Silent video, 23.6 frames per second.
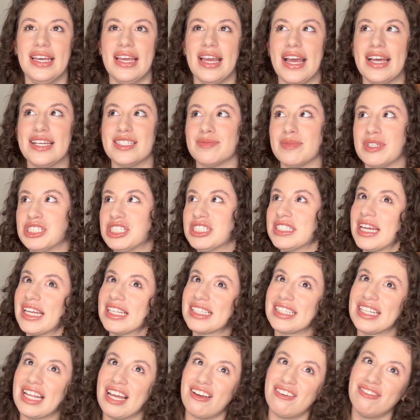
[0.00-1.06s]
as much as I
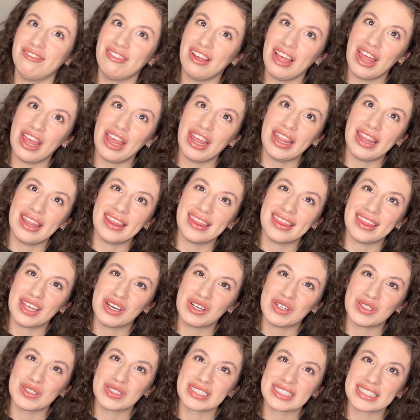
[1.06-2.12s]
love
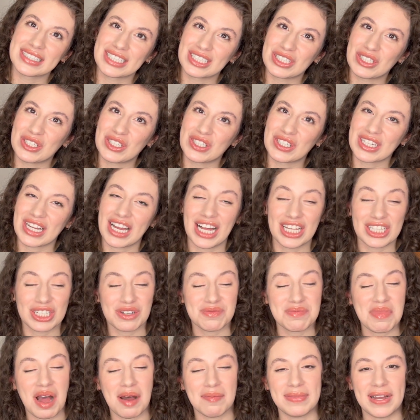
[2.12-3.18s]
those little
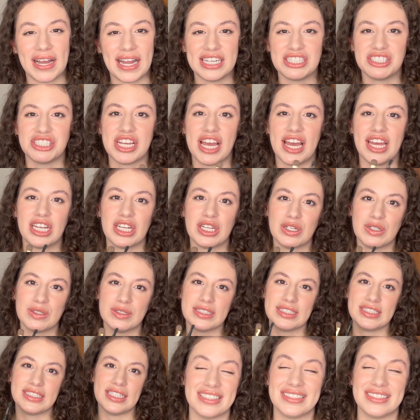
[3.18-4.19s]
ColourPop eyeshadows,